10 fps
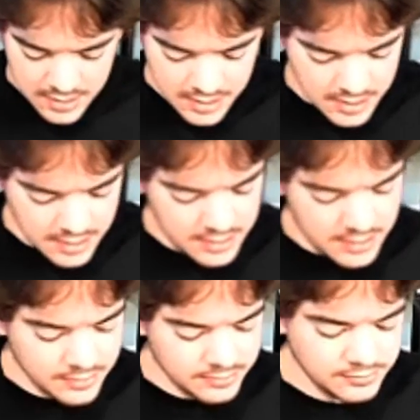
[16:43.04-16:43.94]

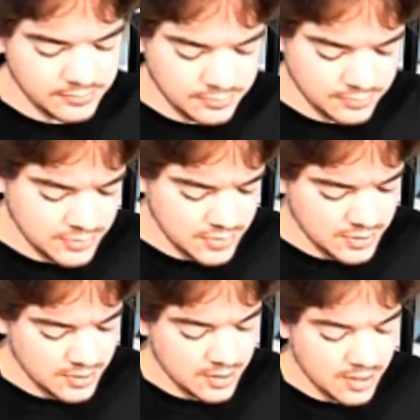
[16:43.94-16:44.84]

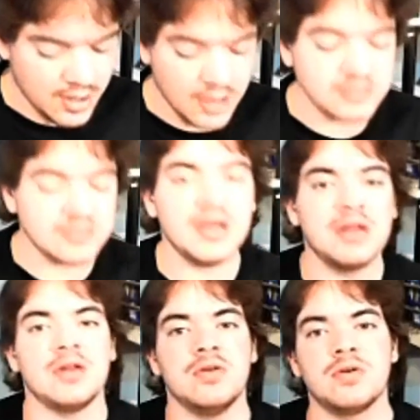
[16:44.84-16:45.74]
Also, a
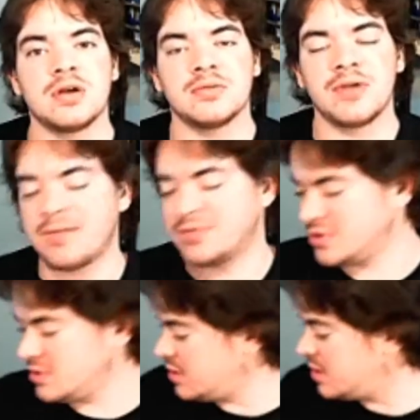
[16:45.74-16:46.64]
new
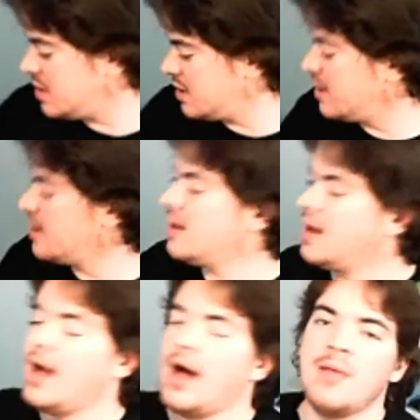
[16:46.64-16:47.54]
contraption.
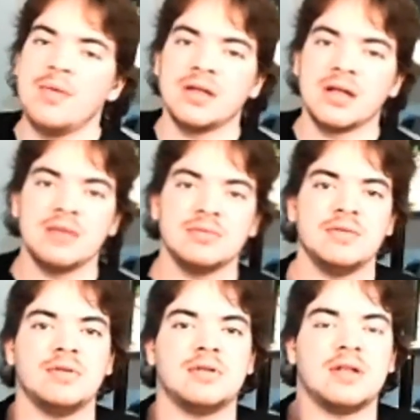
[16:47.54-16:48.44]
How many times have
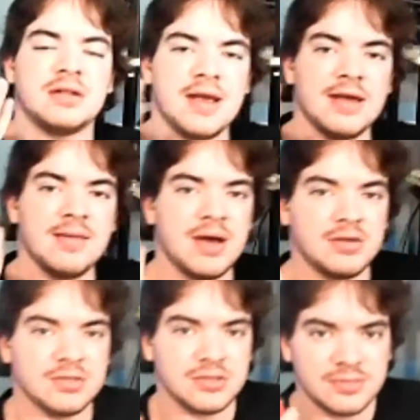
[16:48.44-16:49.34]
you taken a
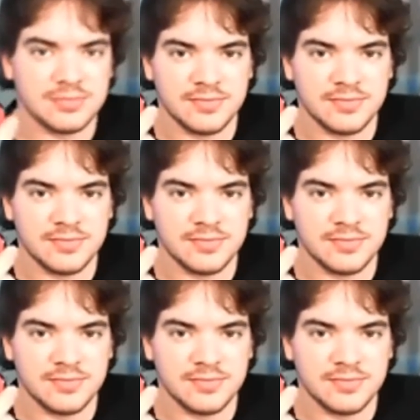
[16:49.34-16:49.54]
mouse,